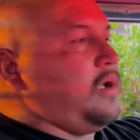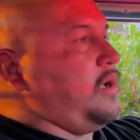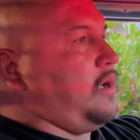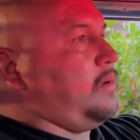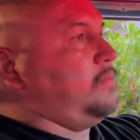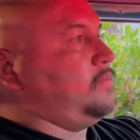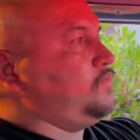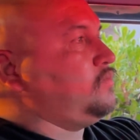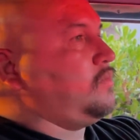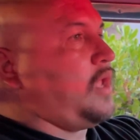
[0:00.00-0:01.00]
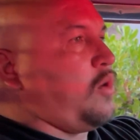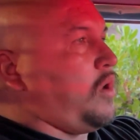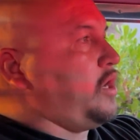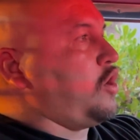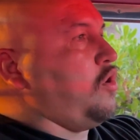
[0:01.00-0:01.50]
I
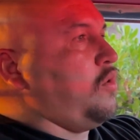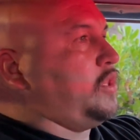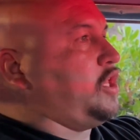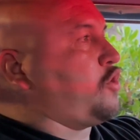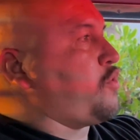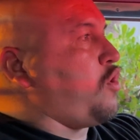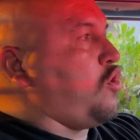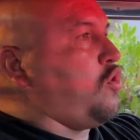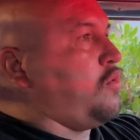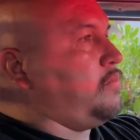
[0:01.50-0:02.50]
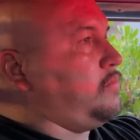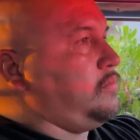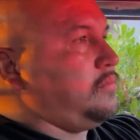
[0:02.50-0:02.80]
want to go with the chrome